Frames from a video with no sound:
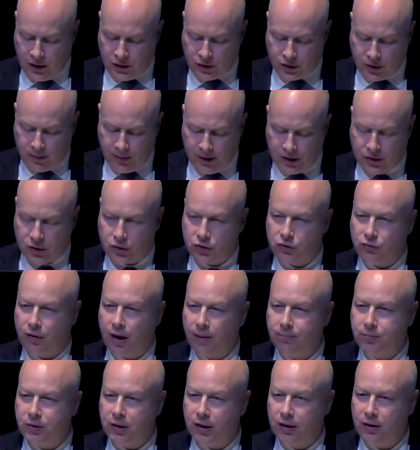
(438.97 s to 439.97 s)
to be
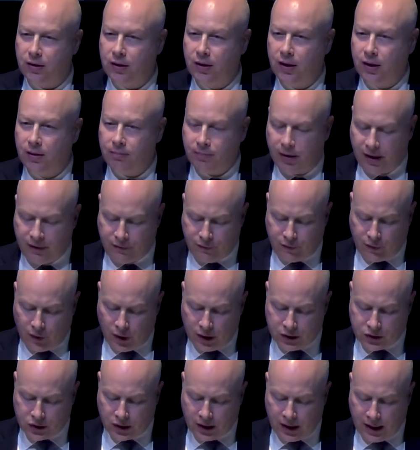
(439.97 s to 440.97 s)
disrupted by
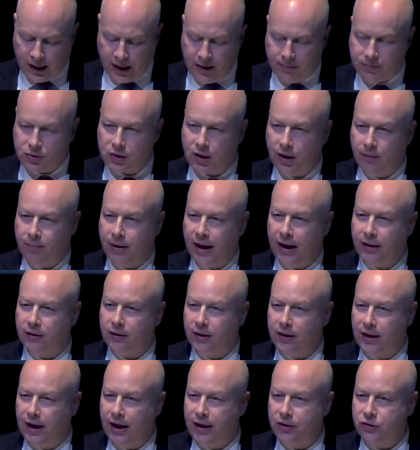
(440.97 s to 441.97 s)
false claims about
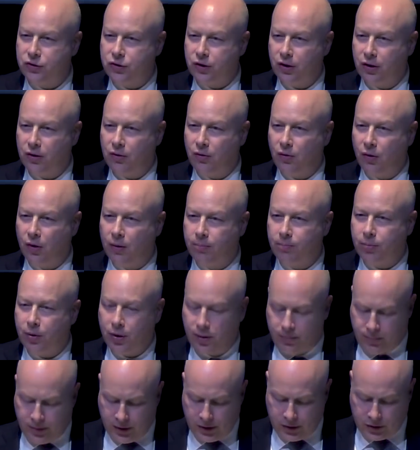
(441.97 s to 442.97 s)
the nature or
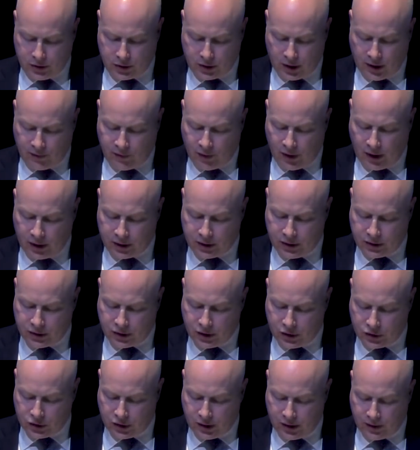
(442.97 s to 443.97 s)
purpose of our
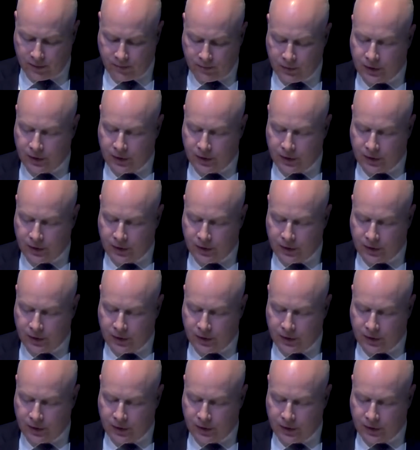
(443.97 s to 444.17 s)
decision.